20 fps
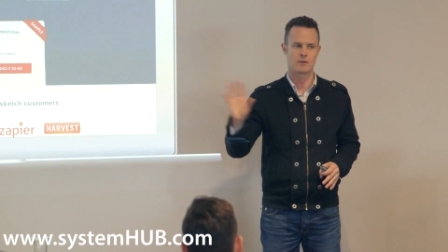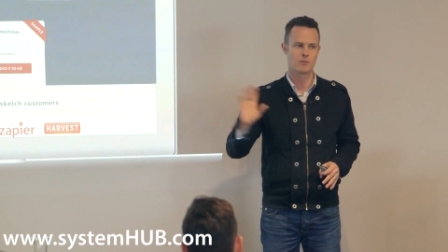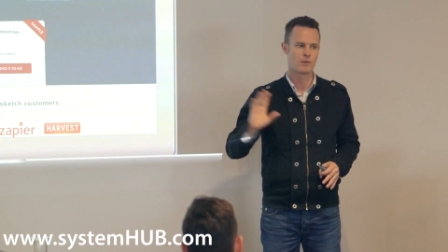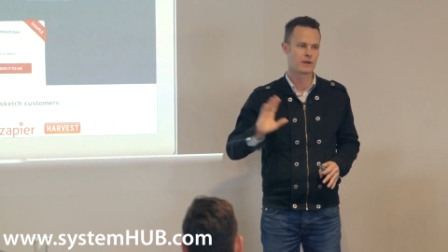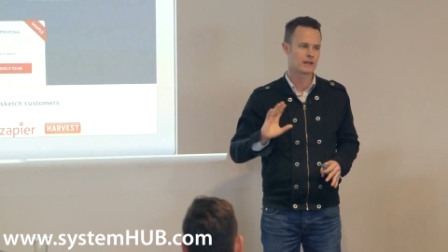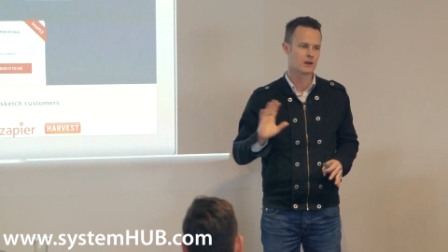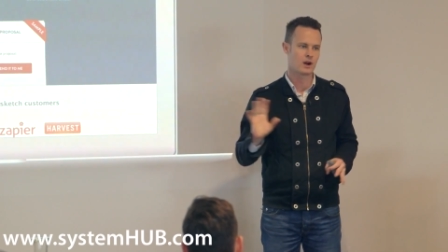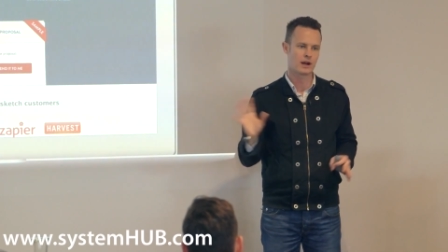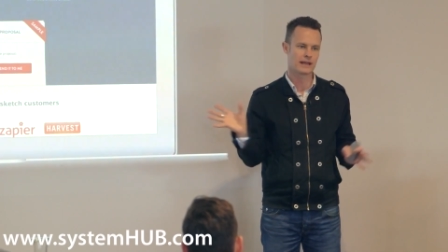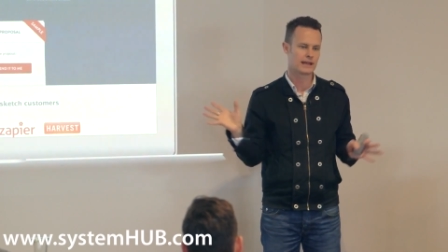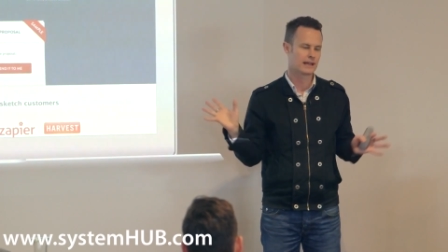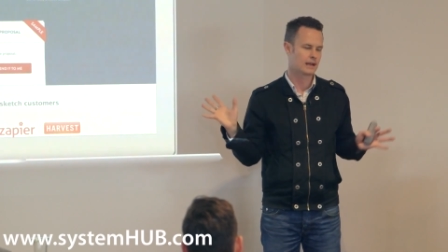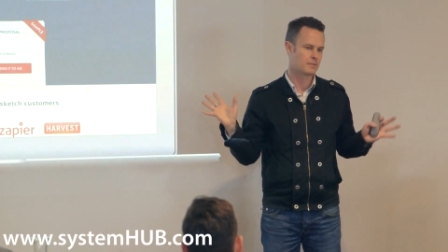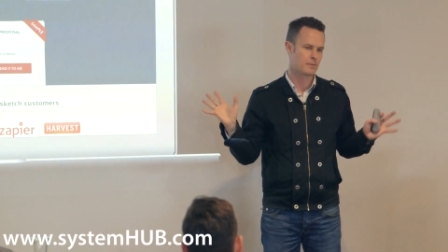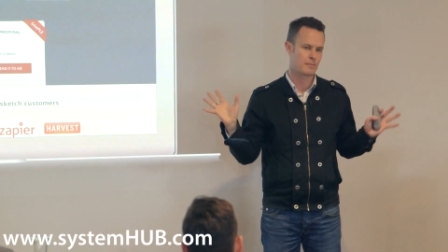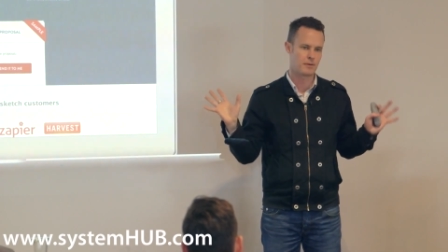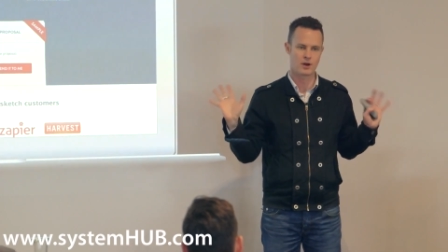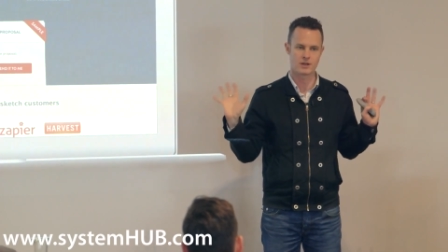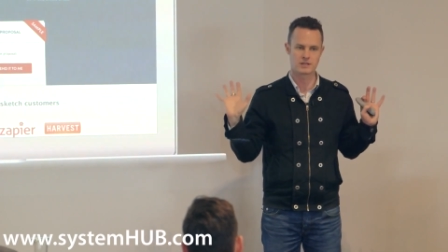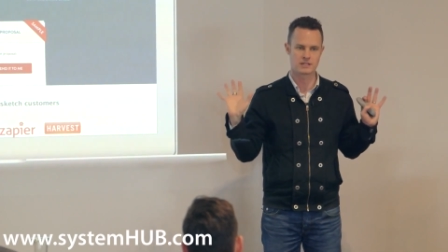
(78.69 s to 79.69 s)
And we, I can get a
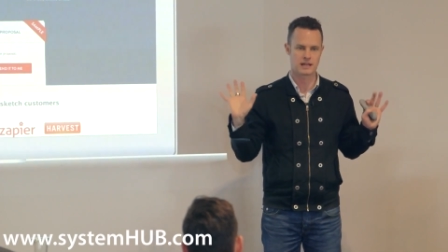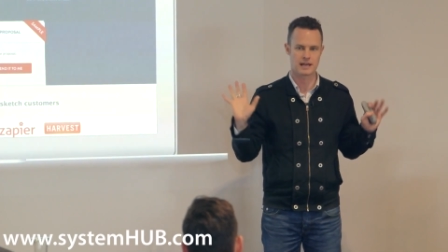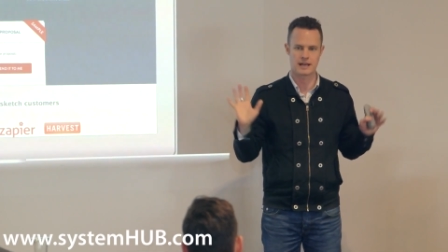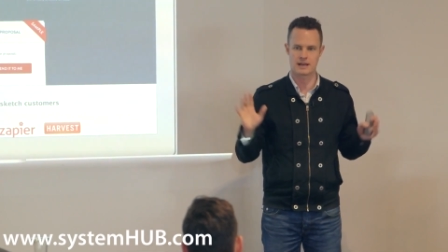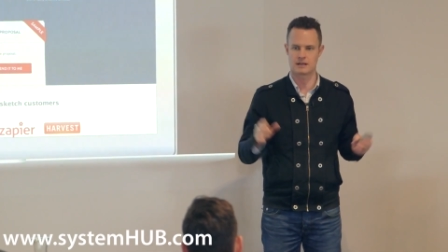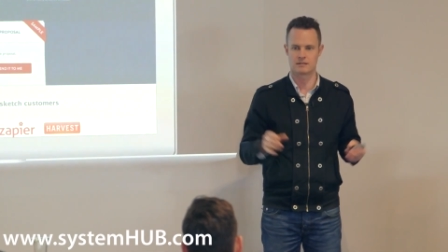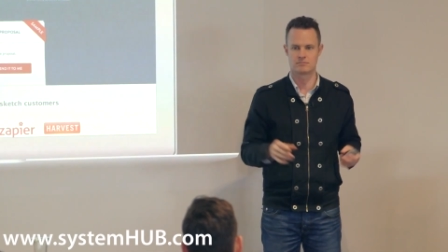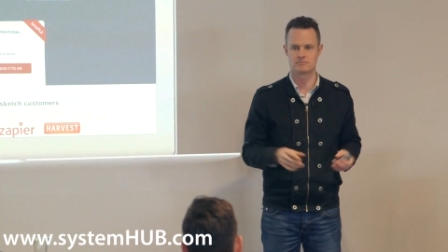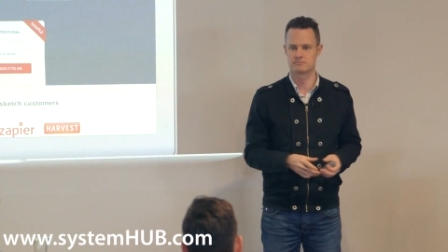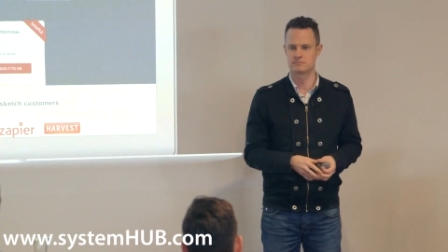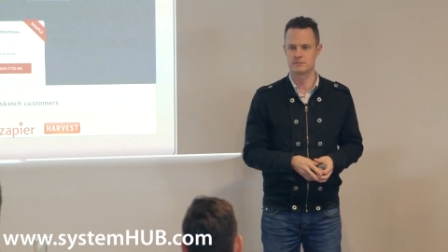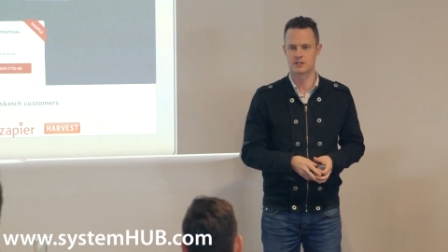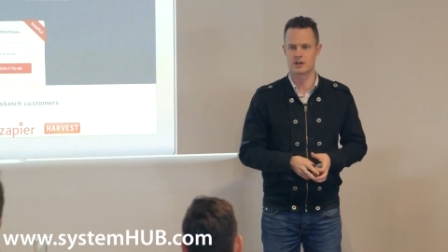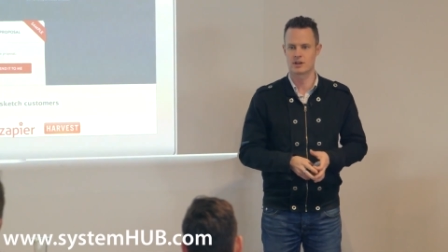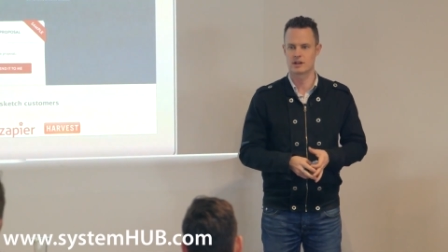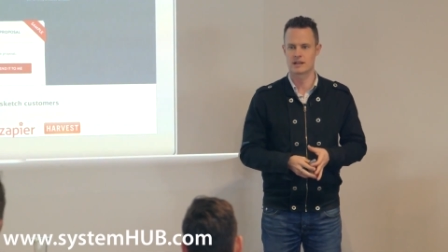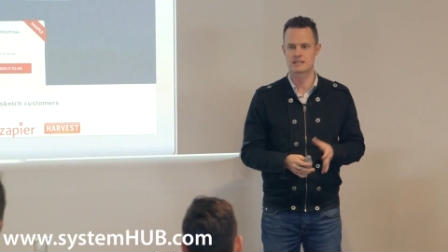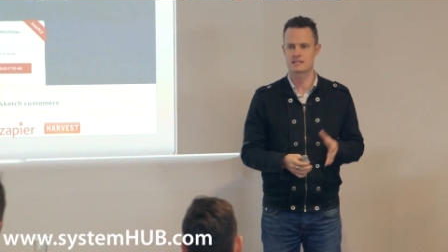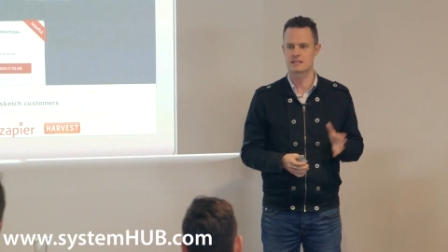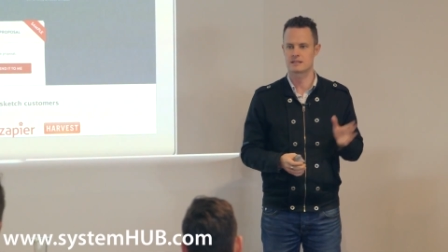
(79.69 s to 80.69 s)
proposal out in, you
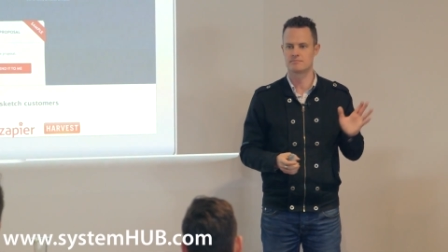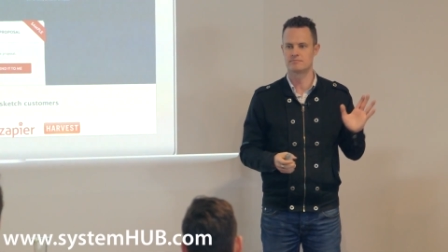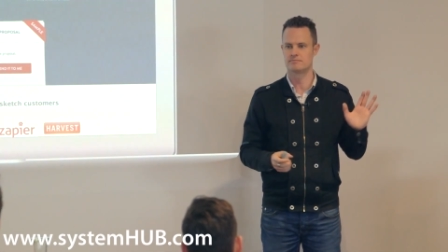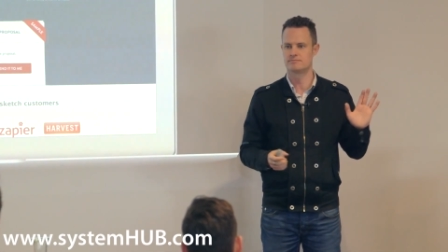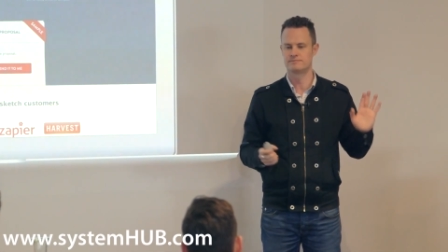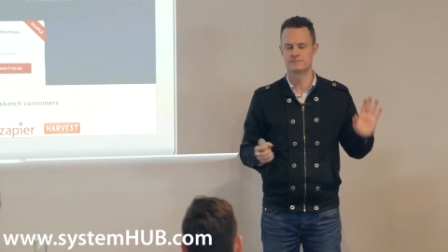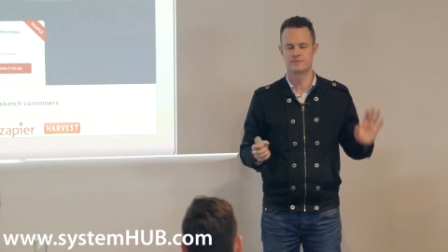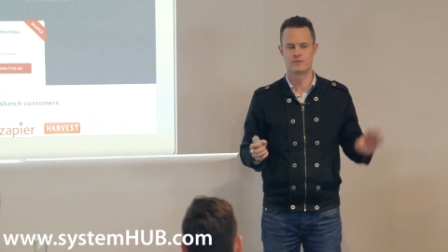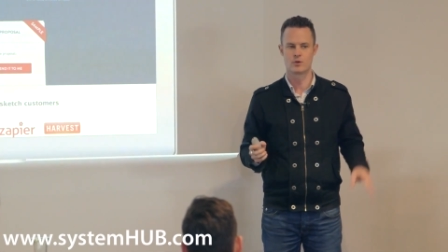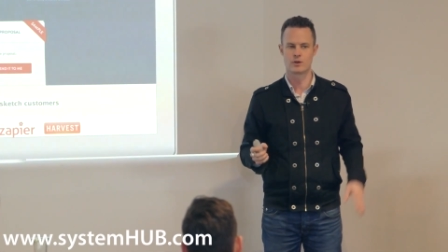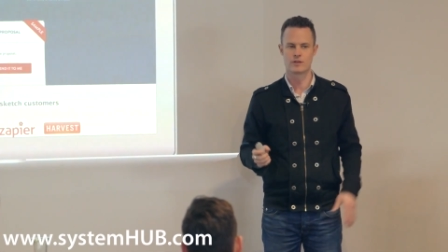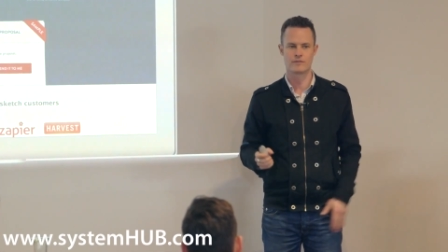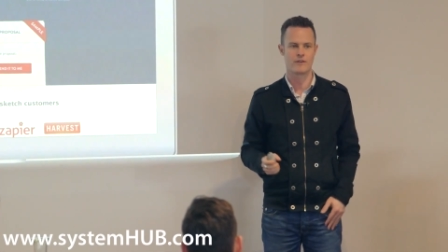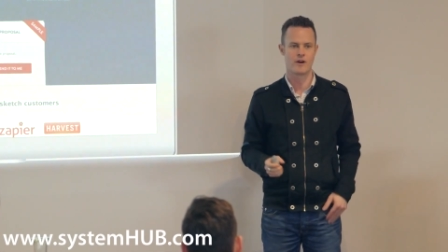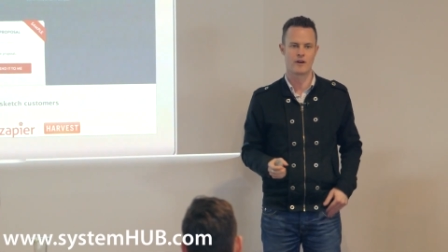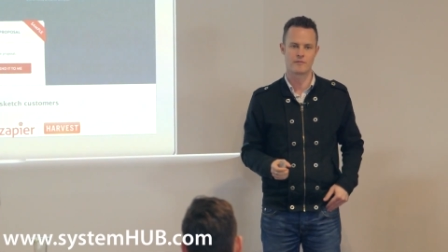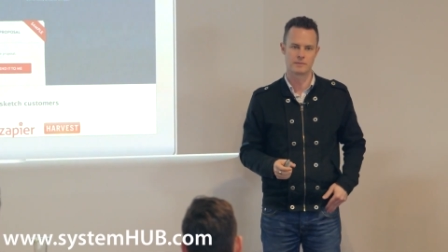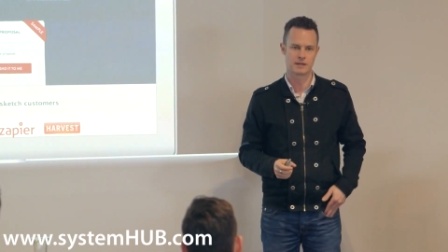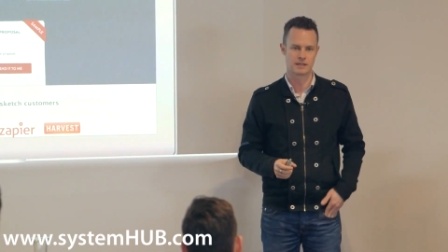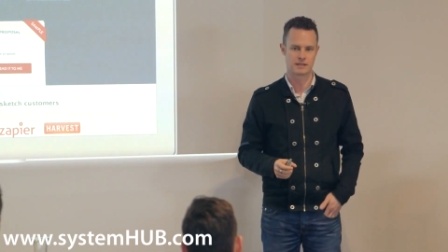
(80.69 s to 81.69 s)
know, less than
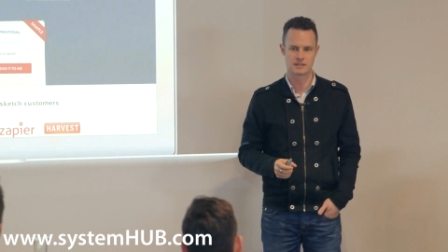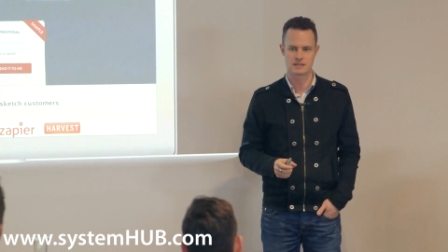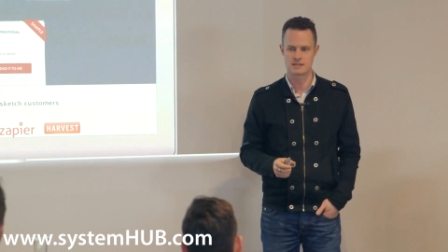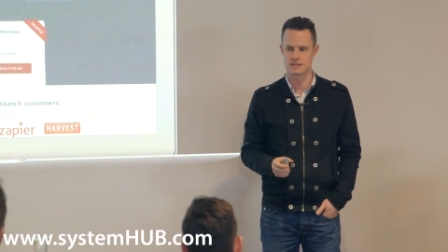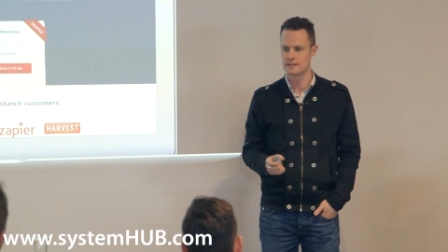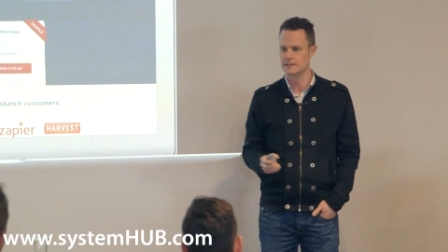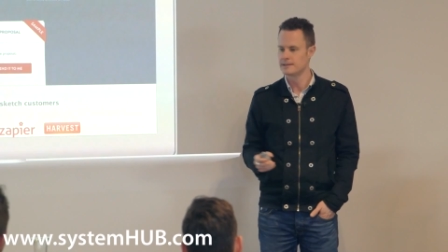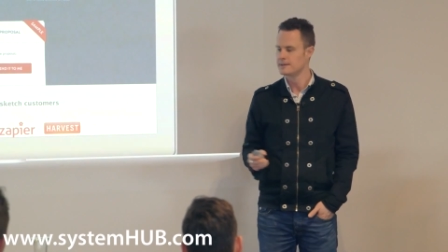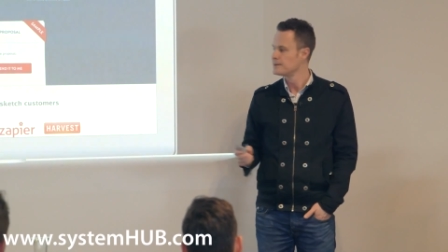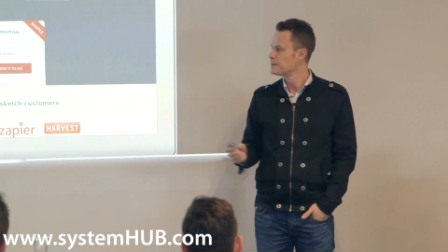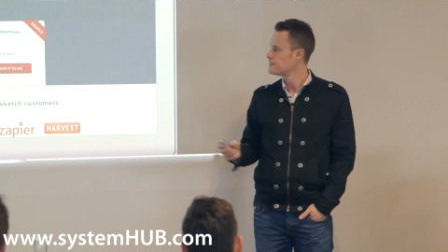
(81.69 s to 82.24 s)
forty-five minutes.